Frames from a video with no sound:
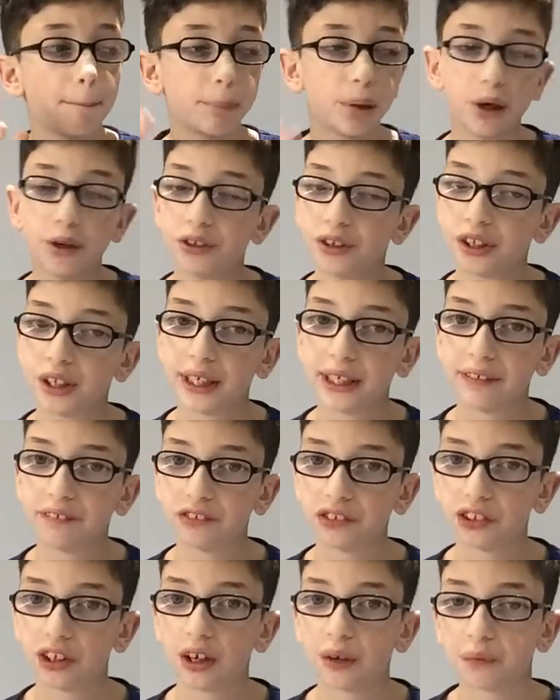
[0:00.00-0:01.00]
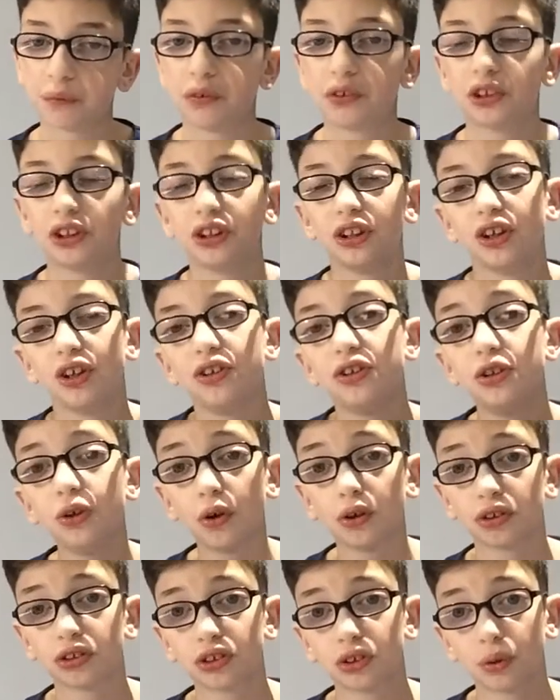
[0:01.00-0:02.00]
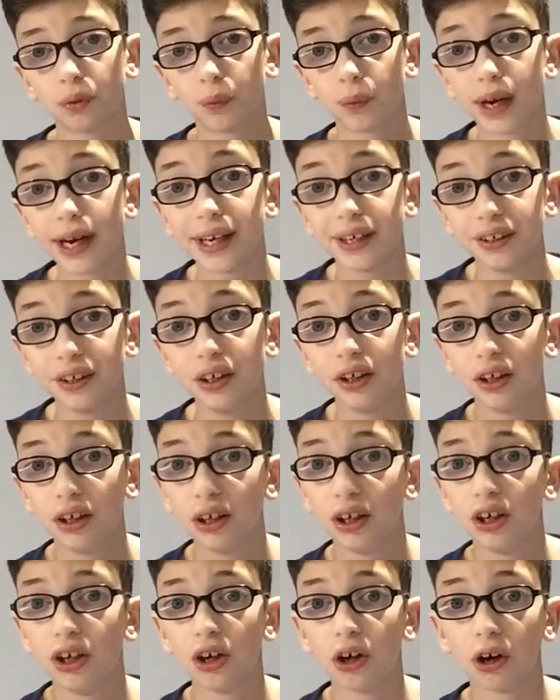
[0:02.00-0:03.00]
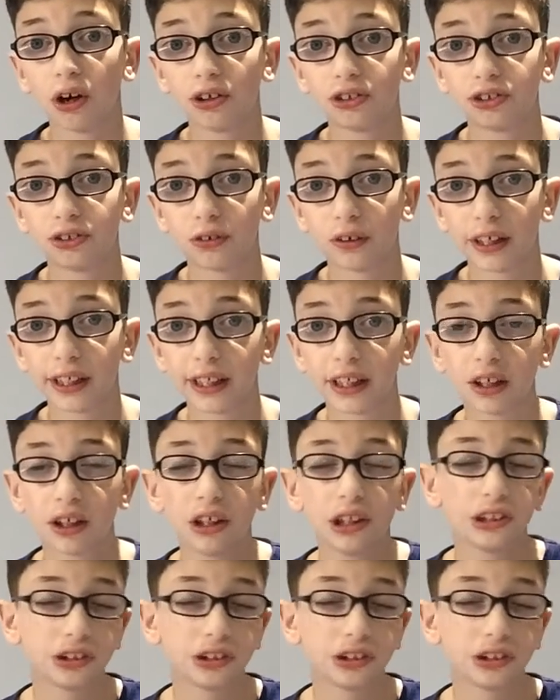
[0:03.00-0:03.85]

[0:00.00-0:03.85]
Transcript: Both teams unfortunate not to win last week.